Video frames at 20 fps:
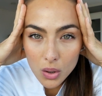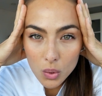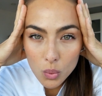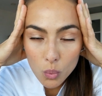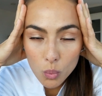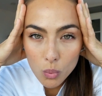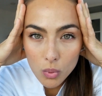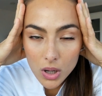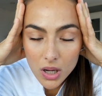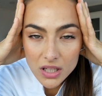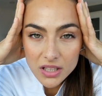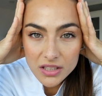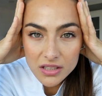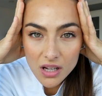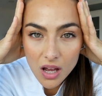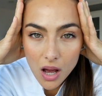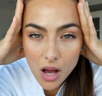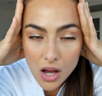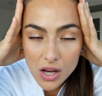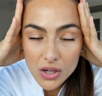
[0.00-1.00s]

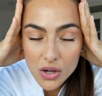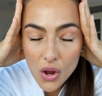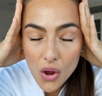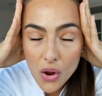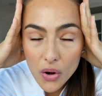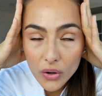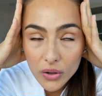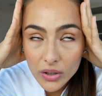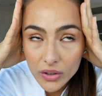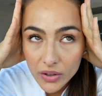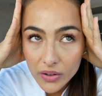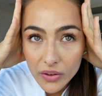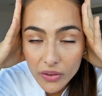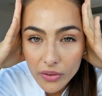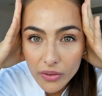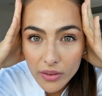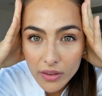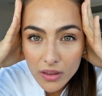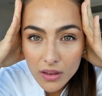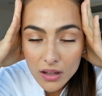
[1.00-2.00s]
What on
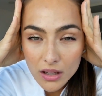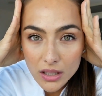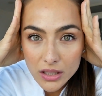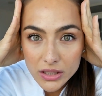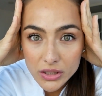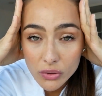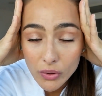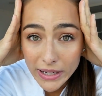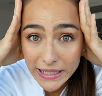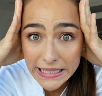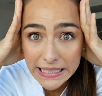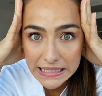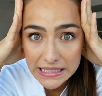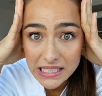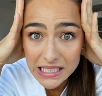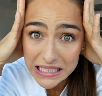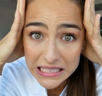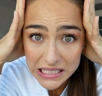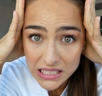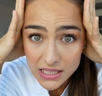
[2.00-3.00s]
earth do I need
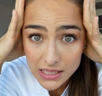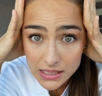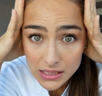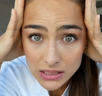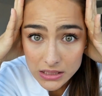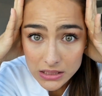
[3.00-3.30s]
to eat?